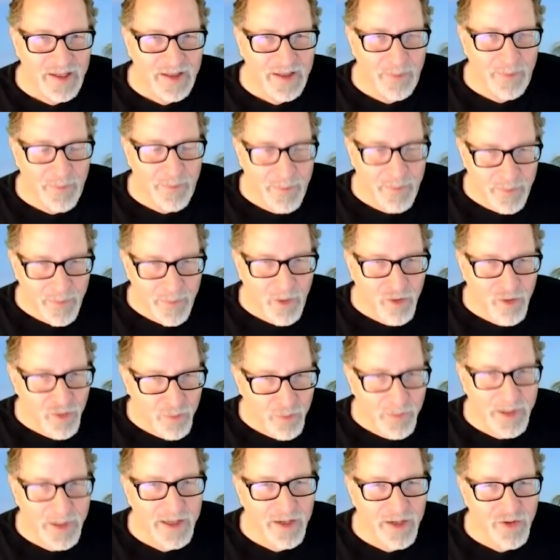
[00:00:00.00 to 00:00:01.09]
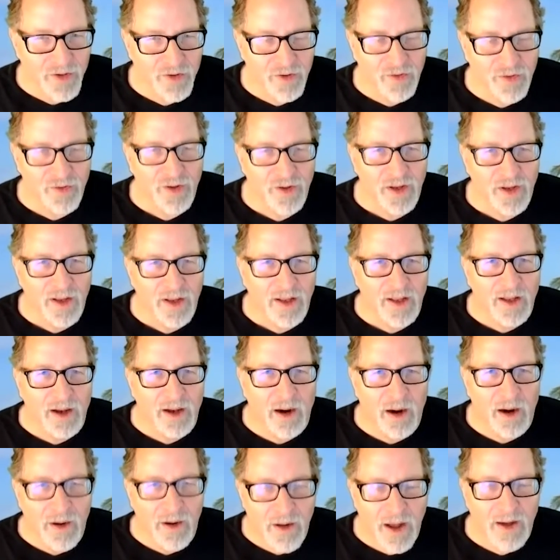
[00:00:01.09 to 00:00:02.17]
The most managers
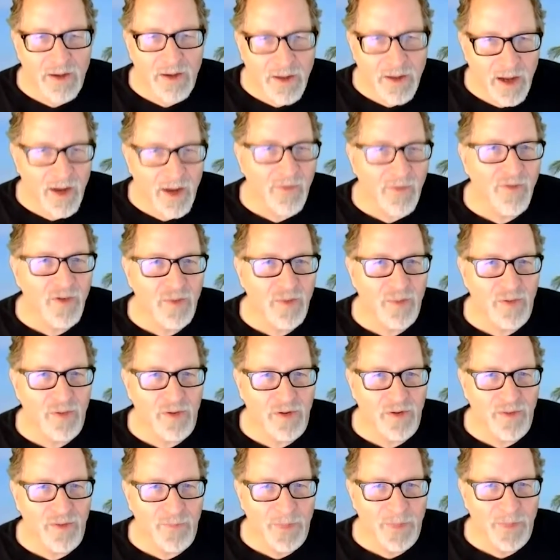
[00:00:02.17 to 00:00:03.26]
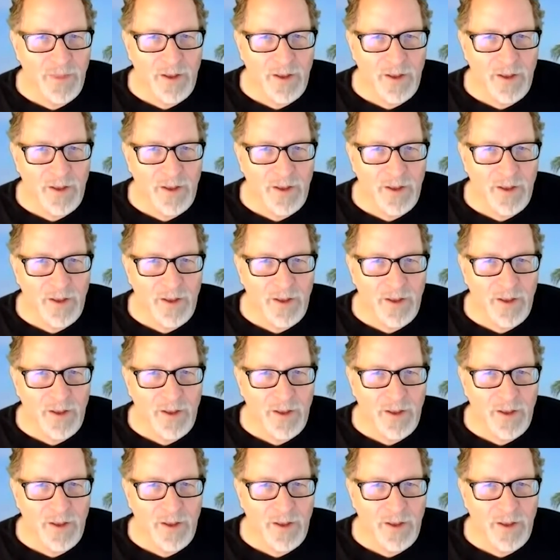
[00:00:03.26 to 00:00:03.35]
are not comfortable